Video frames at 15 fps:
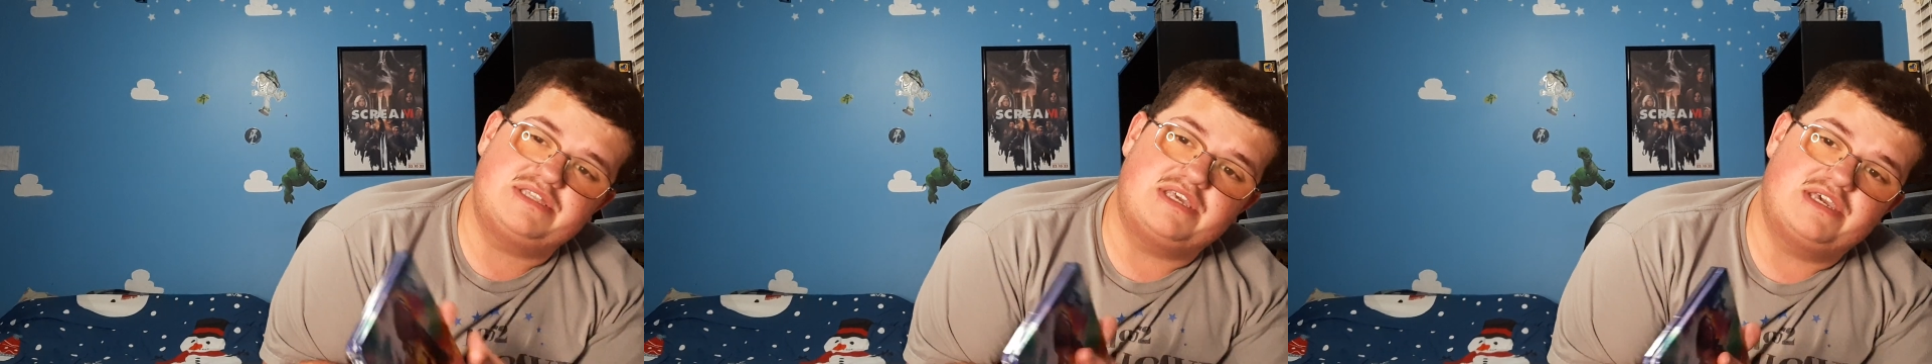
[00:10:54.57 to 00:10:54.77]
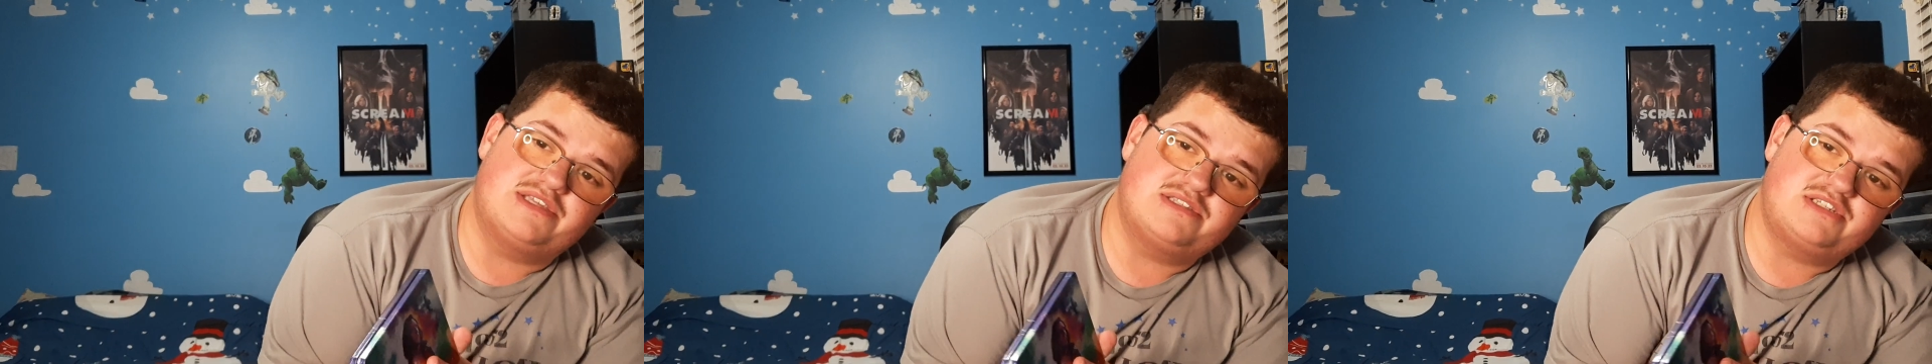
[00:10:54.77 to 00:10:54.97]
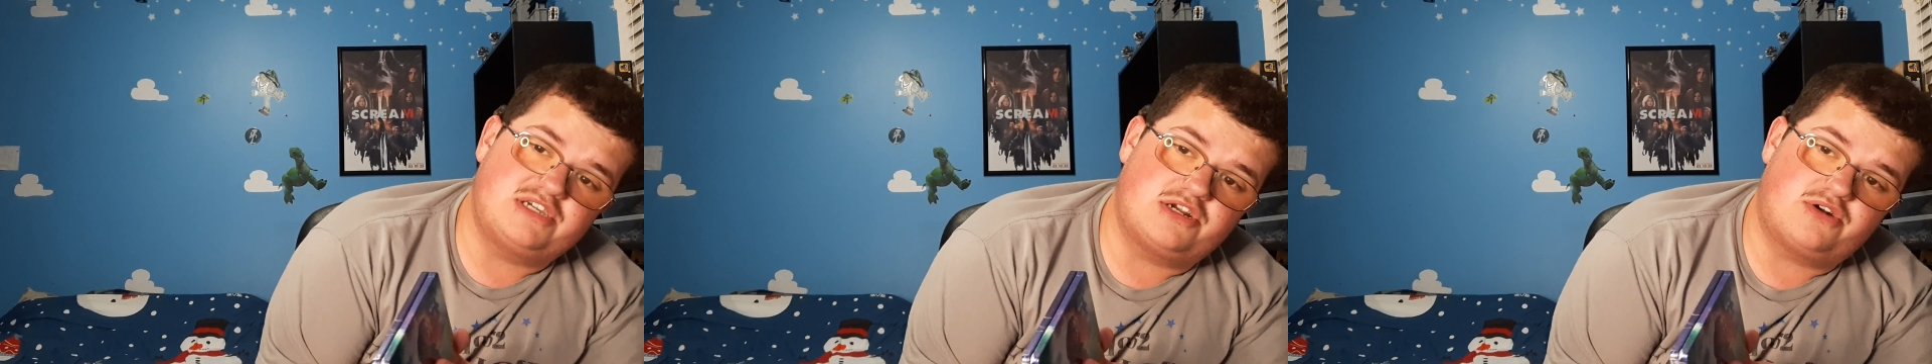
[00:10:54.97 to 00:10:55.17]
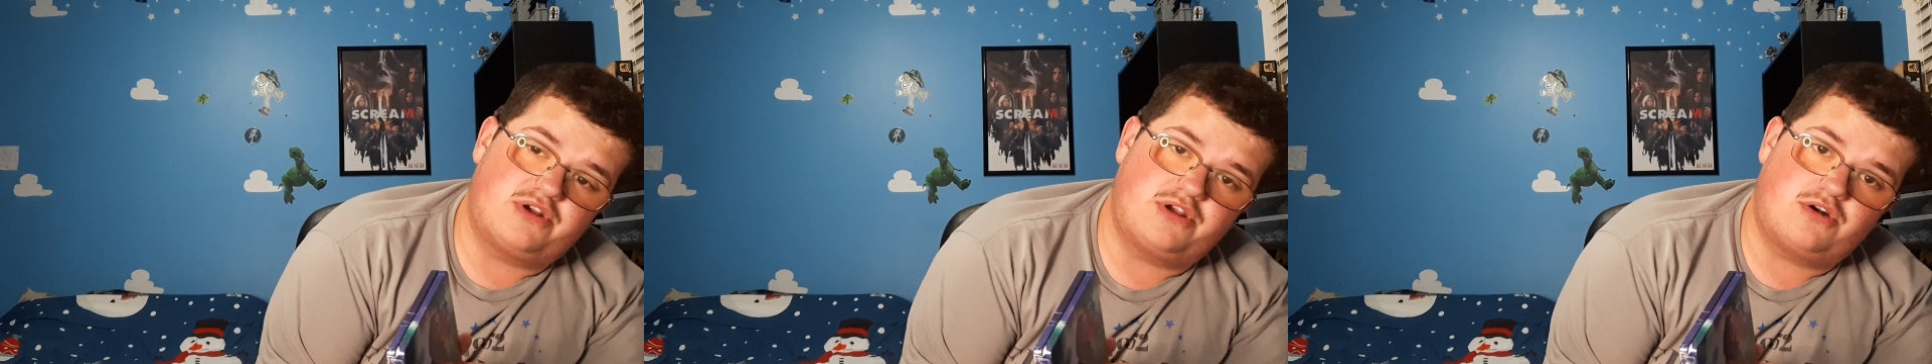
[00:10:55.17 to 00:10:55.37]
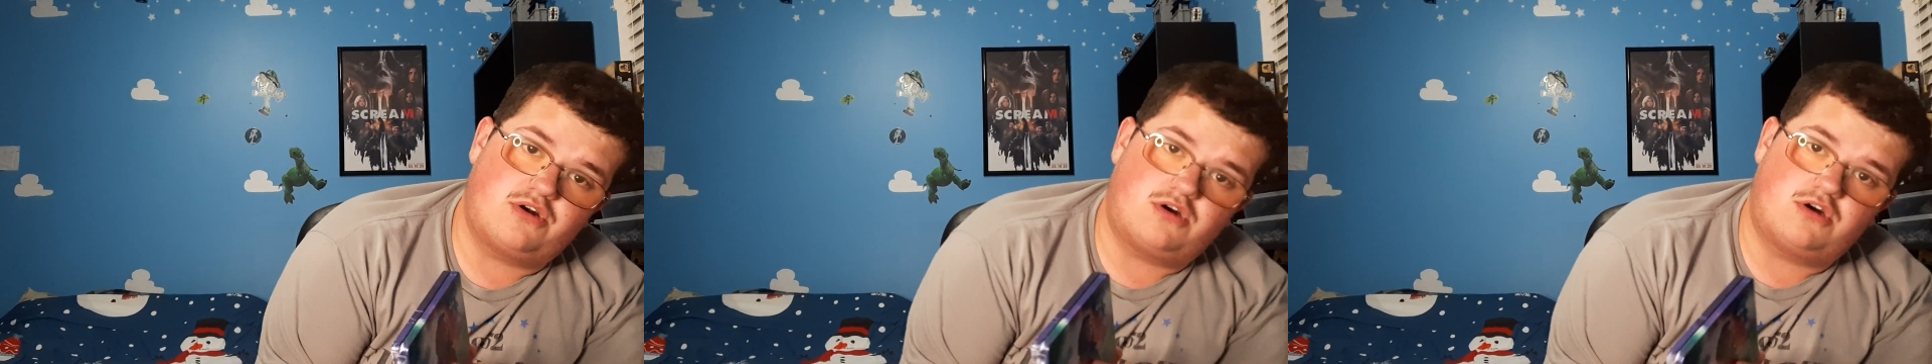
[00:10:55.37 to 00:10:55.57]
the
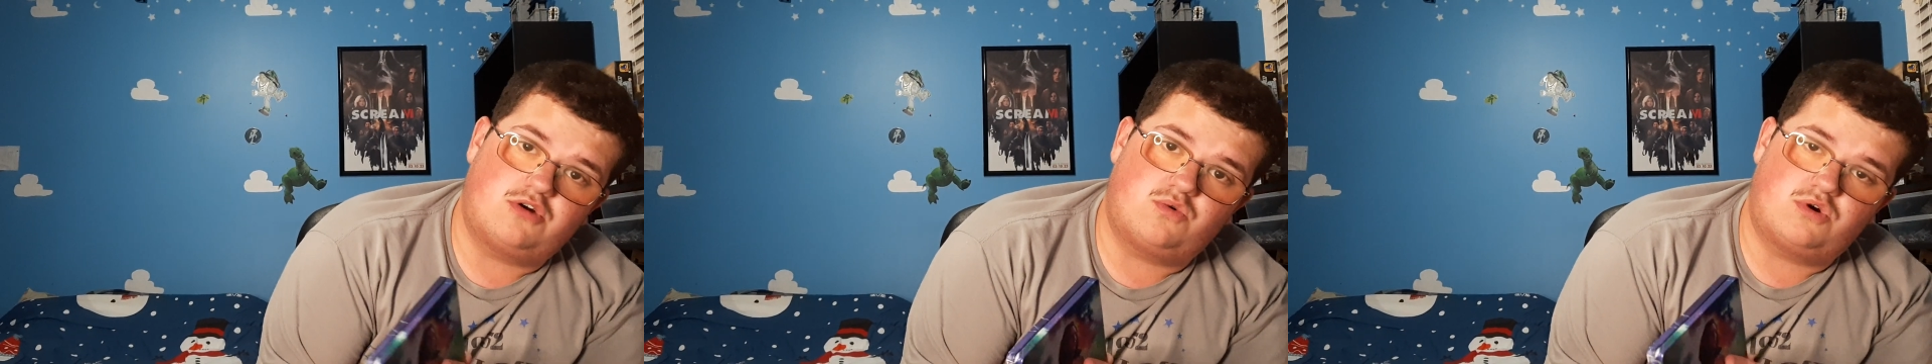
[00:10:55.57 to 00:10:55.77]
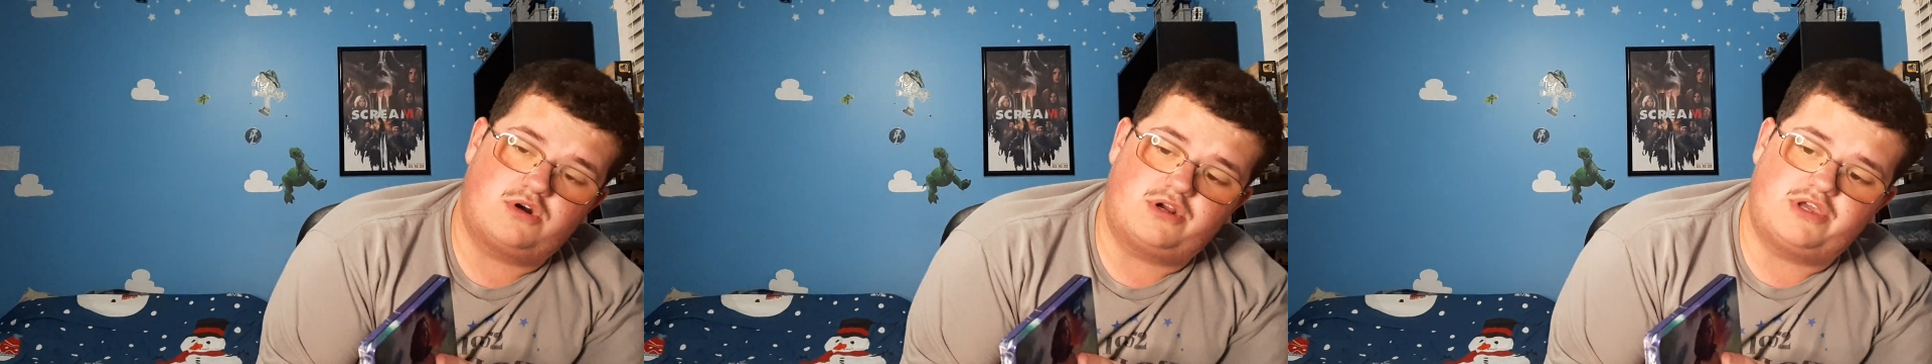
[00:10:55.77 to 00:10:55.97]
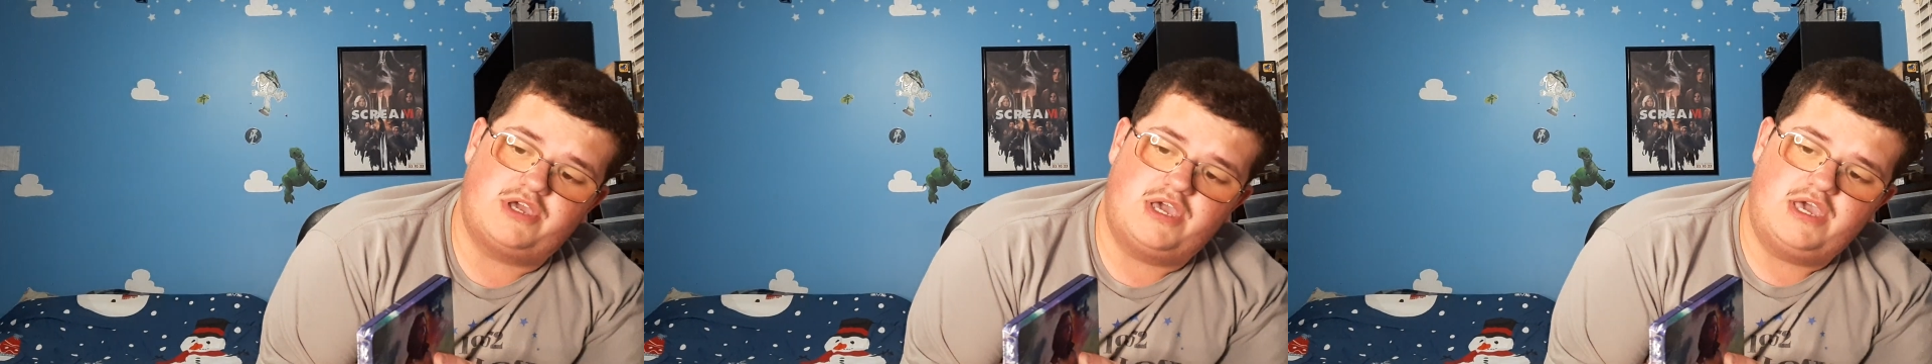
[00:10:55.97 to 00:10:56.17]
interior artwork